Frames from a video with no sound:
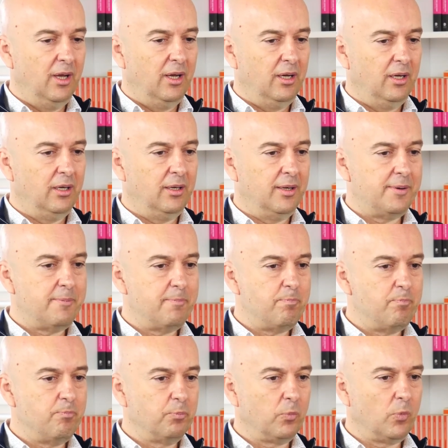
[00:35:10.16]

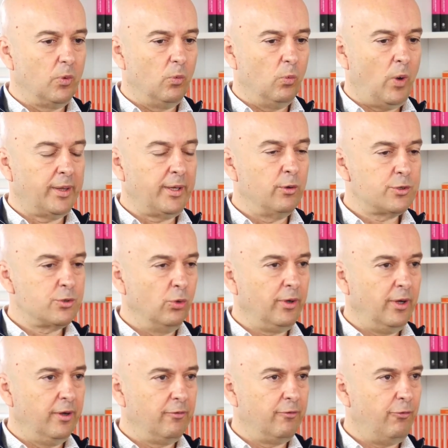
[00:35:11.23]
Um, what I was
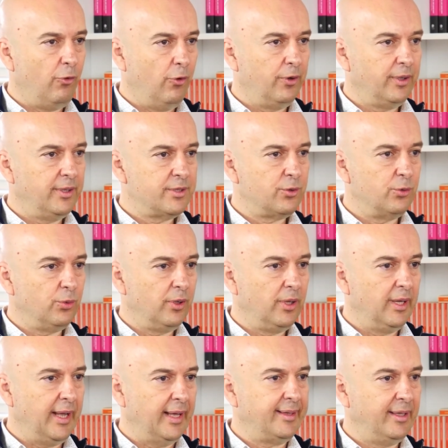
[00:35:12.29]
looking for is to
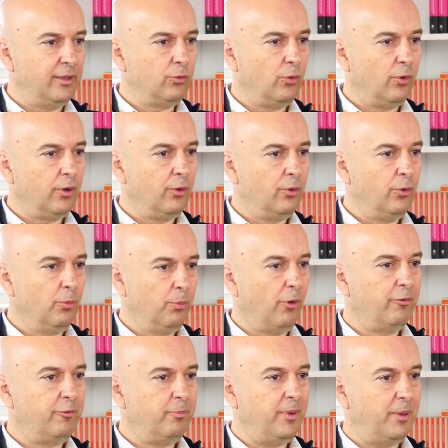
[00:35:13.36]
get into a group
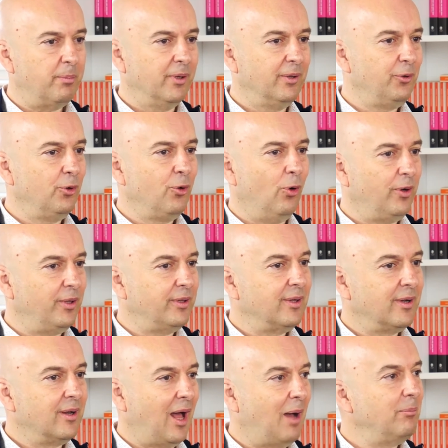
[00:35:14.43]
of people. You call it a
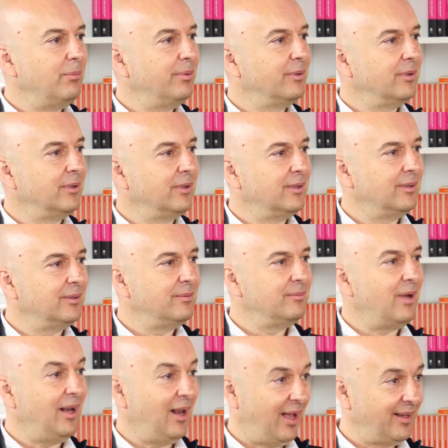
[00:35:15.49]
club. Uh,
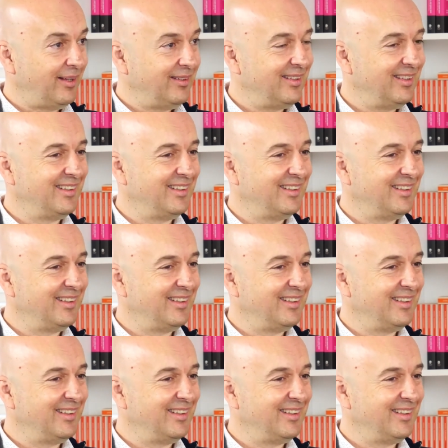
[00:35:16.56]
I like it.